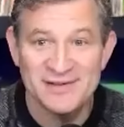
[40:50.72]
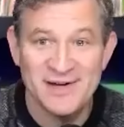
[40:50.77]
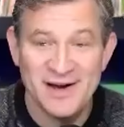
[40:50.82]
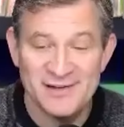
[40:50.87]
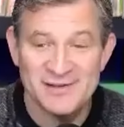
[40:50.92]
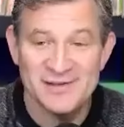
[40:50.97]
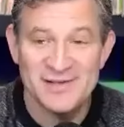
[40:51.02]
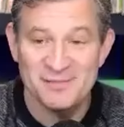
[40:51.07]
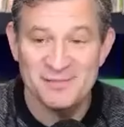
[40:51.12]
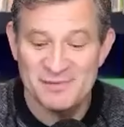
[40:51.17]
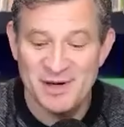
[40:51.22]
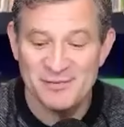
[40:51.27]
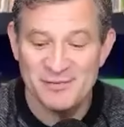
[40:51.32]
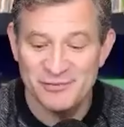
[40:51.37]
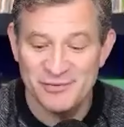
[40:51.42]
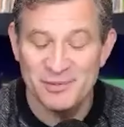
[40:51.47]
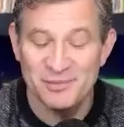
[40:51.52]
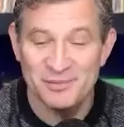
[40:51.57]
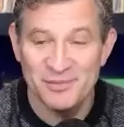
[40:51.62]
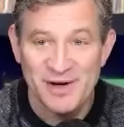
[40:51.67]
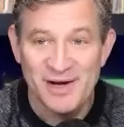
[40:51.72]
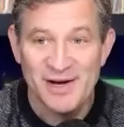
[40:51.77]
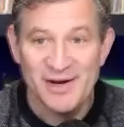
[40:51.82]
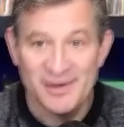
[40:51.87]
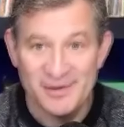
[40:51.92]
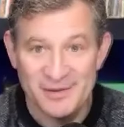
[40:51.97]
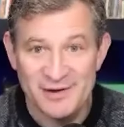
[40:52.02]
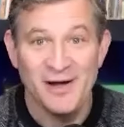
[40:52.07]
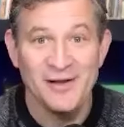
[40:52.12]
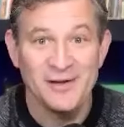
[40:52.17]
concept up from
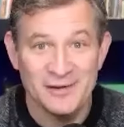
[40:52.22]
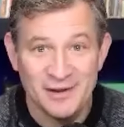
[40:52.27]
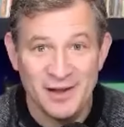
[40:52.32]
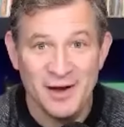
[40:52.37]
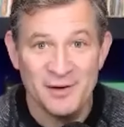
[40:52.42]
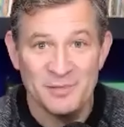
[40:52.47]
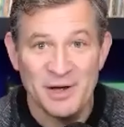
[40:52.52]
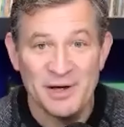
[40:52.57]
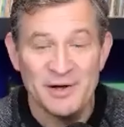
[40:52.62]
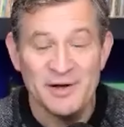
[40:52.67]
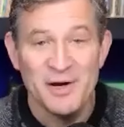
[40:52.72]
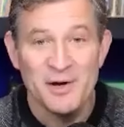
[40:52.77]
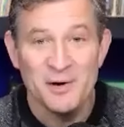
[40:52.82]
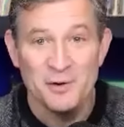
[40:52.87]
the Dalai Lama,